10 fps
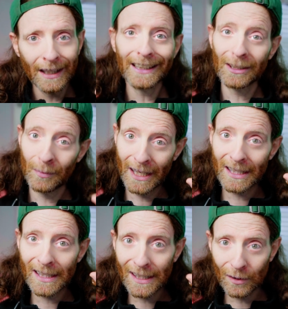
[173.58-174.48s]
it
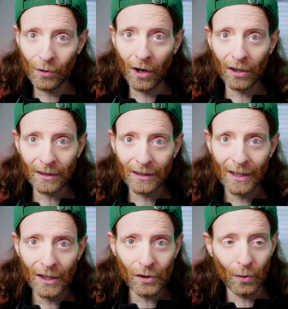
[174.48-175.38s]
means it's too hard.
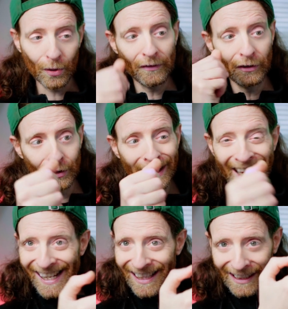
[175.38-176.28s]
So if your
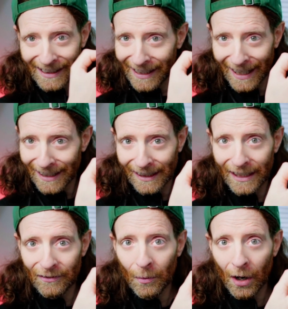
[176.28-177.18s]
nail can't
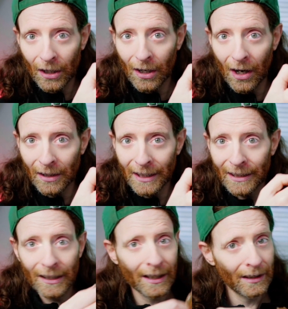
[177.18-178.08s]
leave a mark on
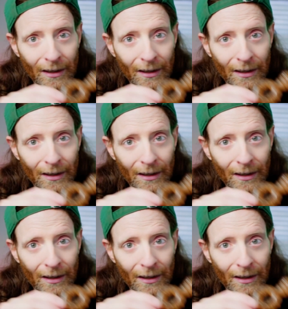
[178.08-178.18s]
it,